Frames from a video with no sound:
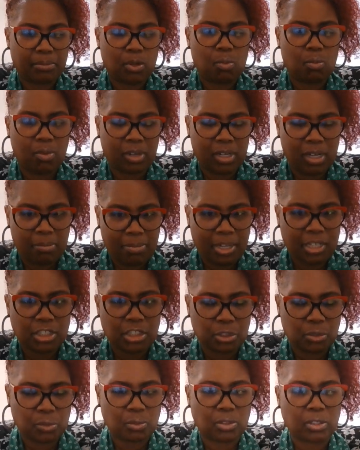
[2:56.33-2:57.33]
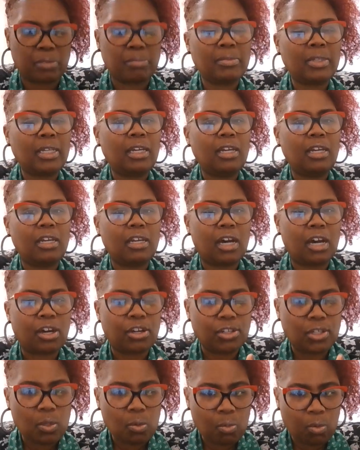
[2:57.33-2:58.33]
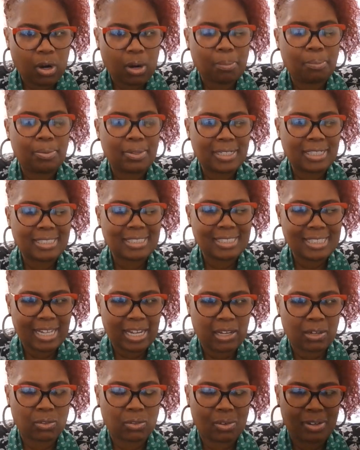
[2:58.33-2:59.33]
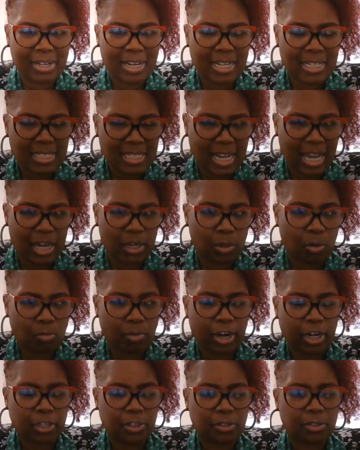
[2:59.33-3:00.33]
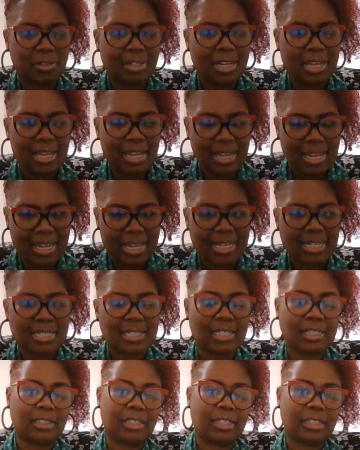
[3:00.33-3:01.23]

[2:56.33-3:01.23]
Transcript: You want to make sure you are put down on that title record as the